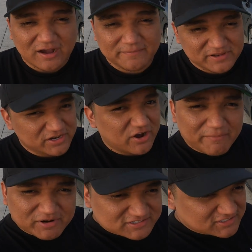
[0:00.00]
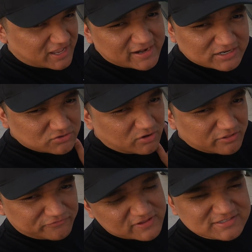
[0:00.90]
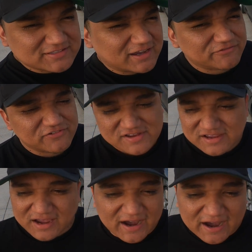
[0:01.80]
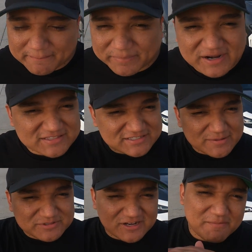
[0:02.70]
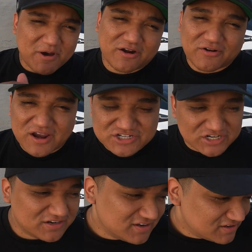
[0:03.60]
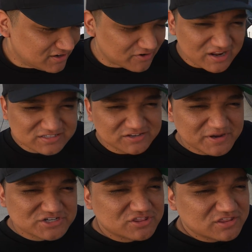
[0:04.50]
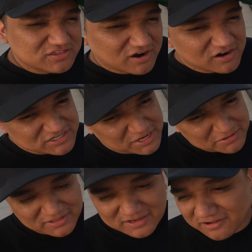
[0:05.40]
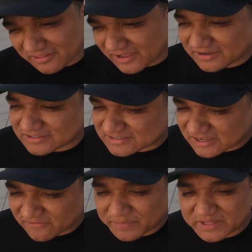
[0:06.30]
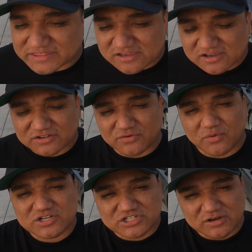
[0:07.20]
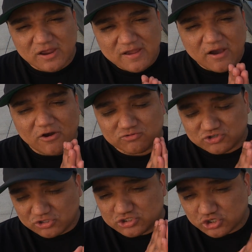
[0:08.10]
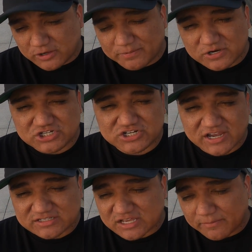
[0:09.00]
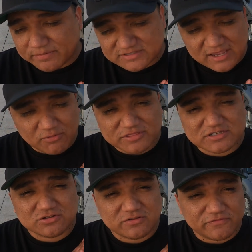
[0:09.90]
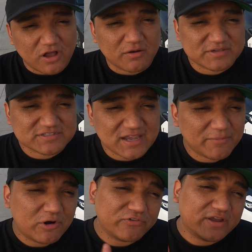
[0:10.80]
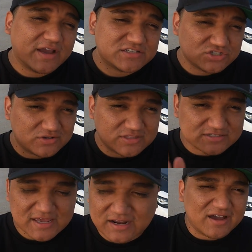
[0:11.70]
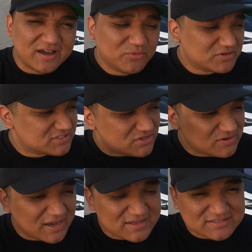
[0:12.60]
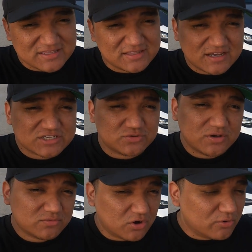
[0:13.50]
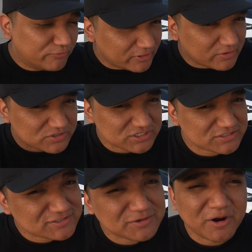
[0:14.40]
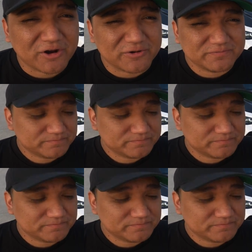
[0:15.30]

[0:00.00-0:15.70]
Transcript: You know, I'm going to slide it, do all the fun stuff. But in steps and in moderation, you know, guys, so make sure that the car's healthy and all that good stuff. But thank you guys for watching. I truly appreciate you guys staying with us through the Vlogmas time. Hopefully you guys enjoyed this edit. We'll see you guys in the next one, hopefully, which is tomorrow.